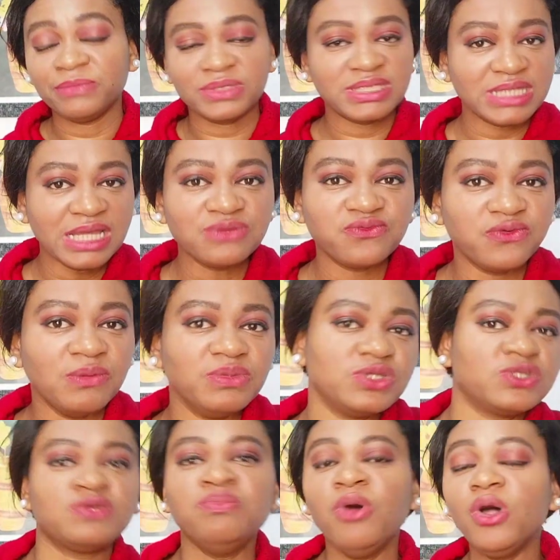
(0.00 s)
Start from the
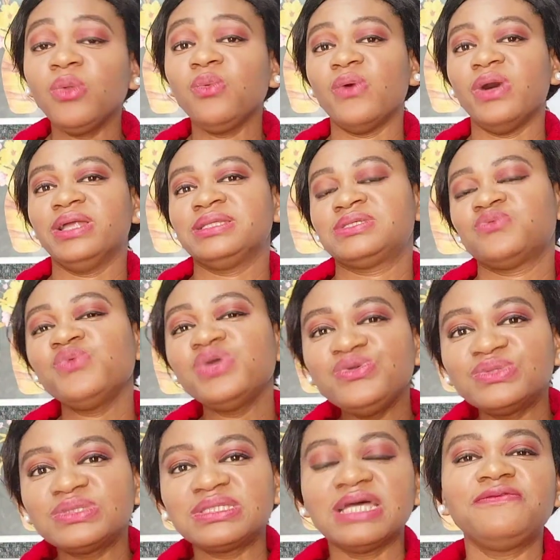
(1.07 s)
small ones. When
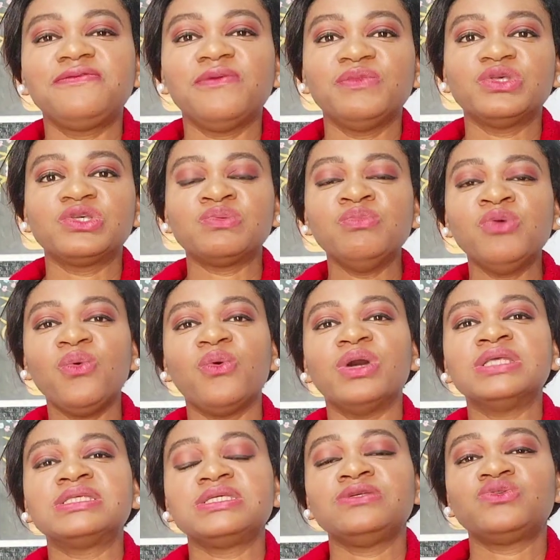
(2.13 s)
you start from the small
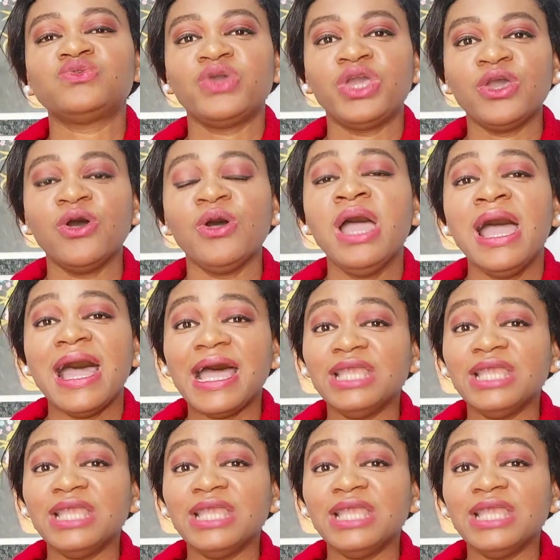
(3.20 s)
ones, it will help,